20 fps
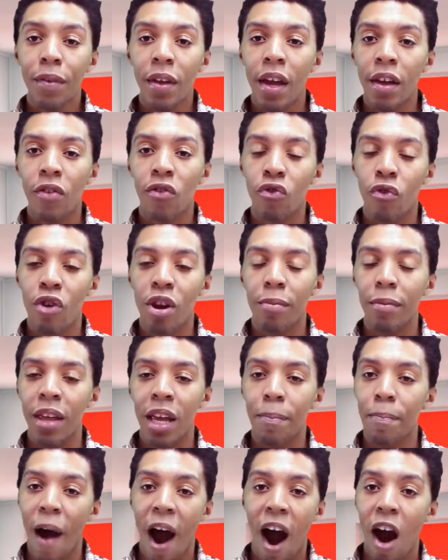
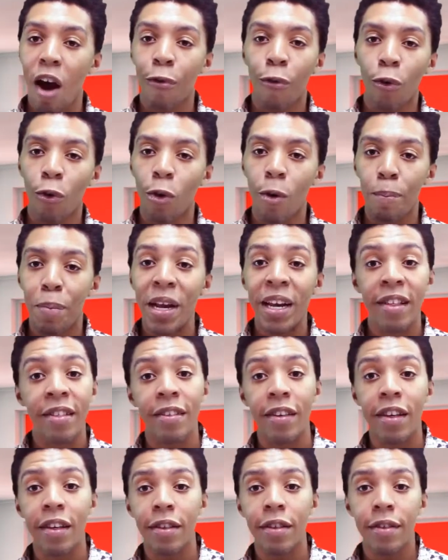extremely powerful
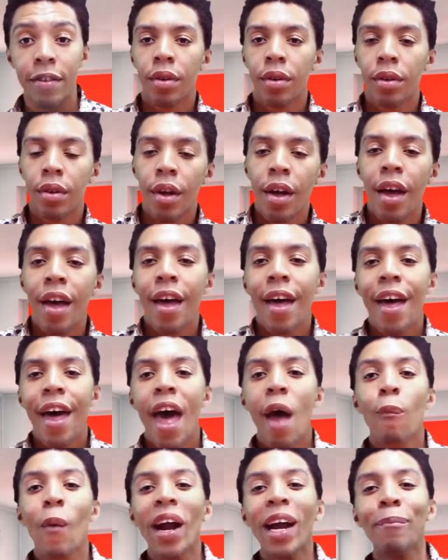impedances.
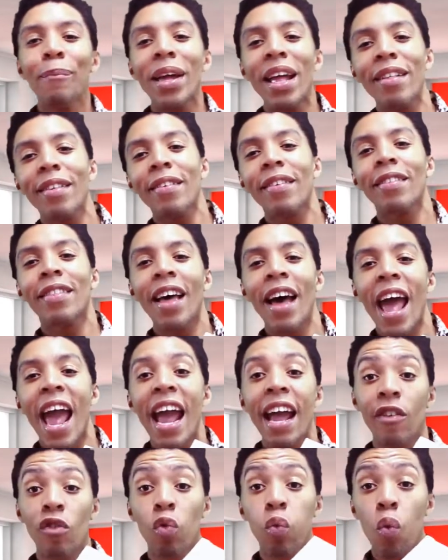It recommends the
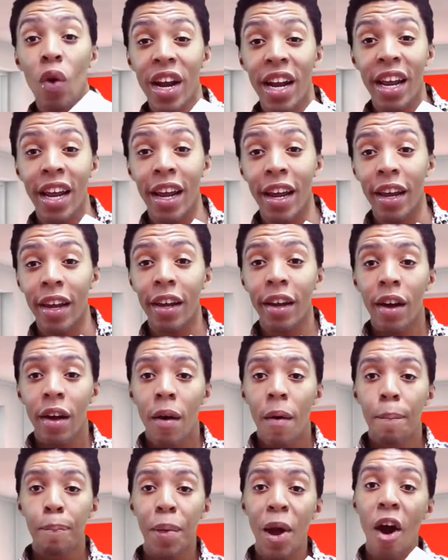A20
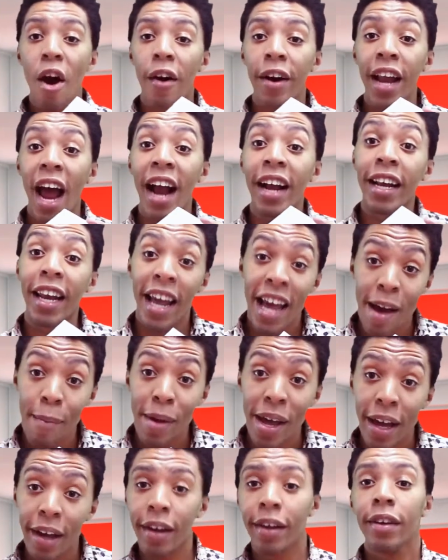
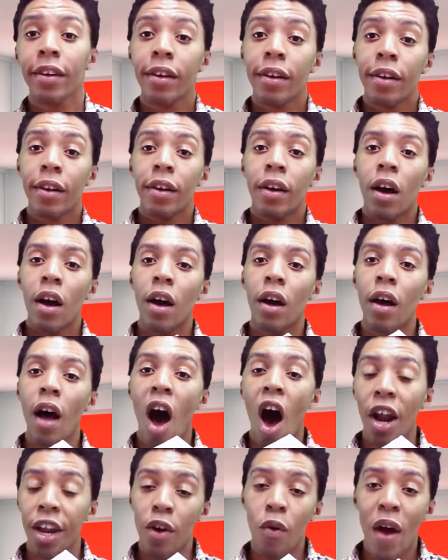Beyerdynamic
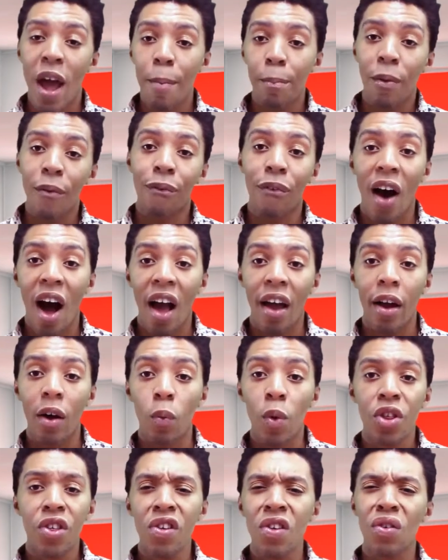audio amplifier,
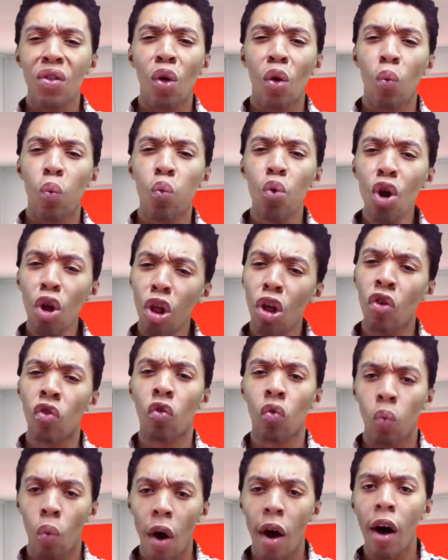which is a really
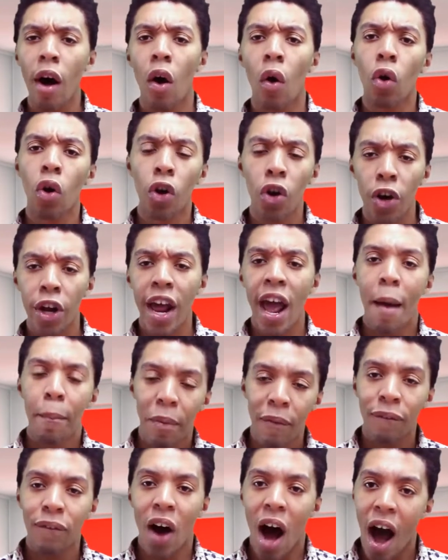swell, good
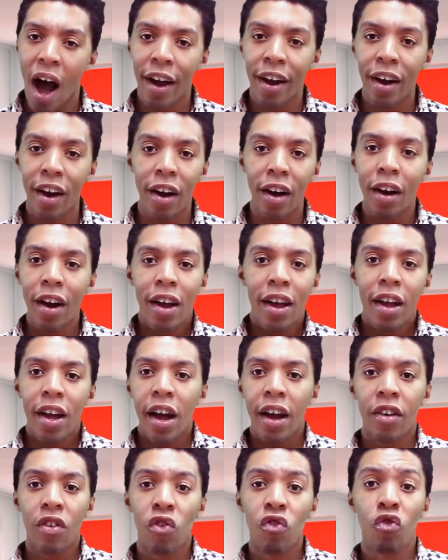amplifier,
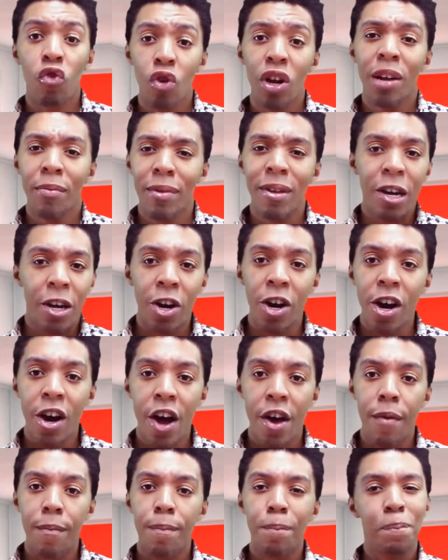extremely
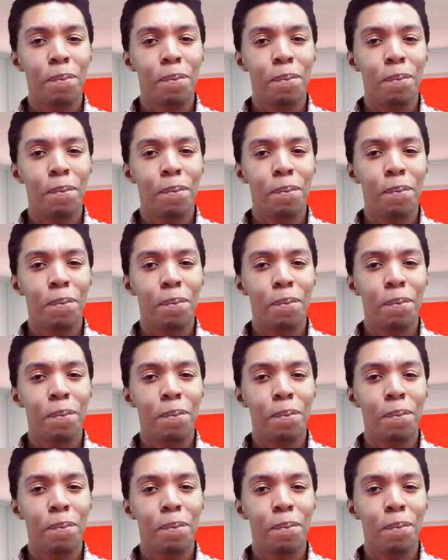good.